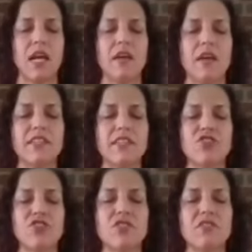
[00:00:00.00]
And then
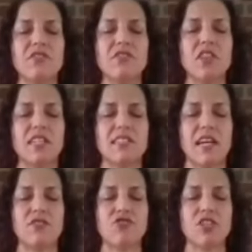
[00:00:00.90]
turn your full
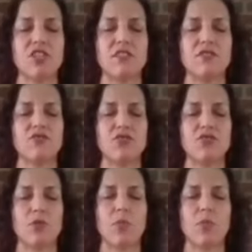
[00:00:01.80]
attention to
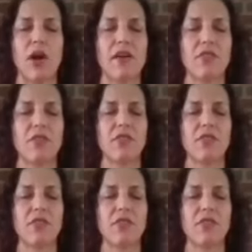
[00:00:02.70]
your breath.